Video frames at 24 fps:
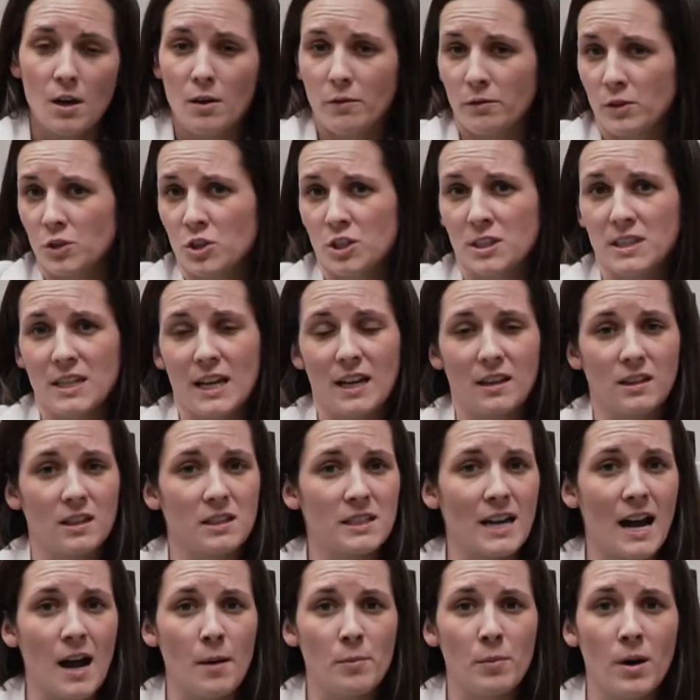We just take the
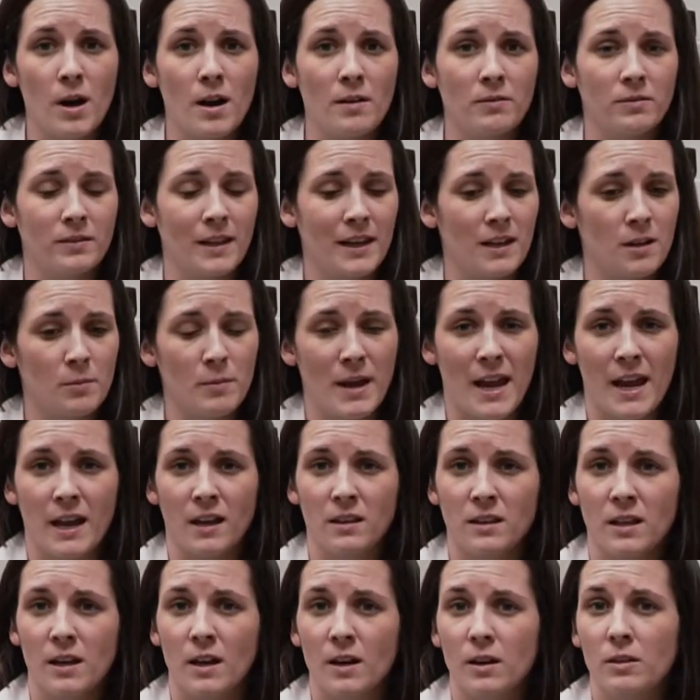top off, let them
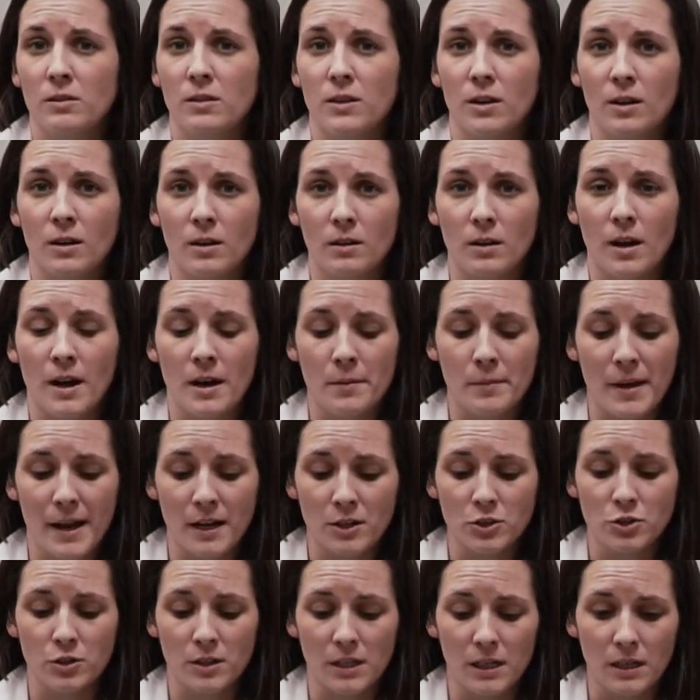hang there. They're
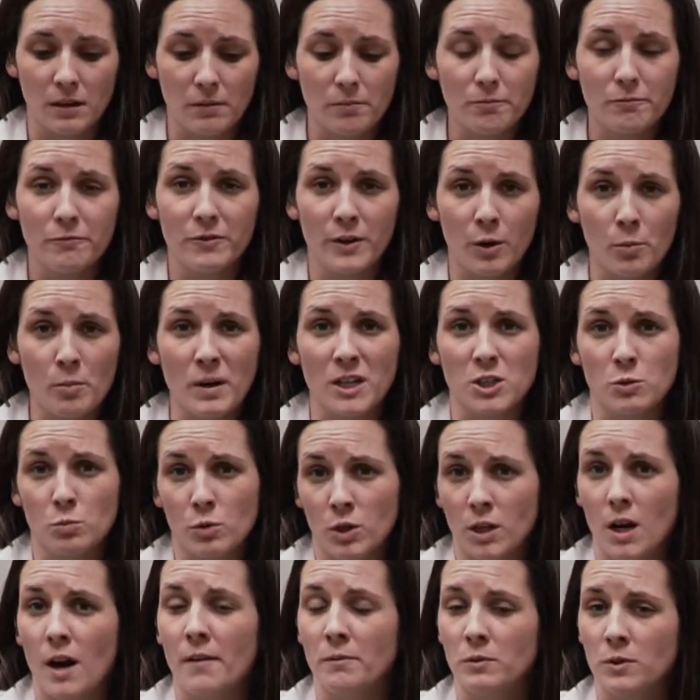actually feel much
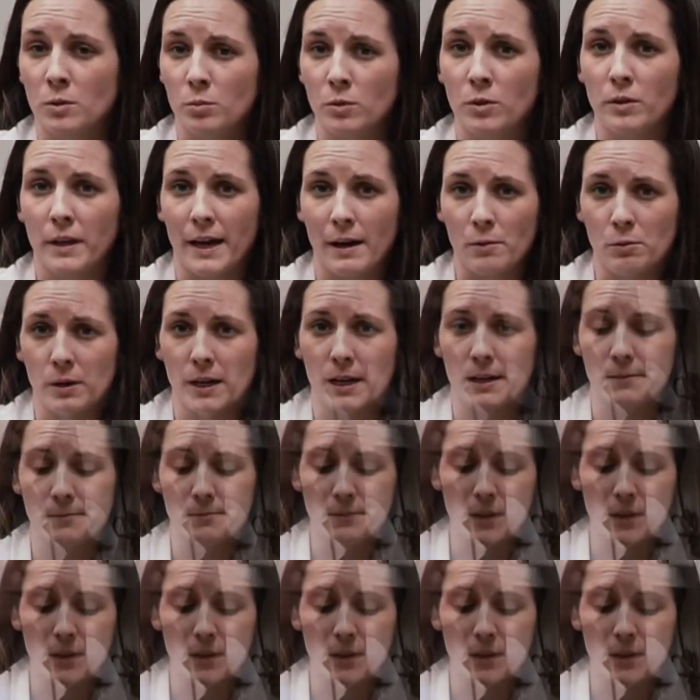more comfortable that way.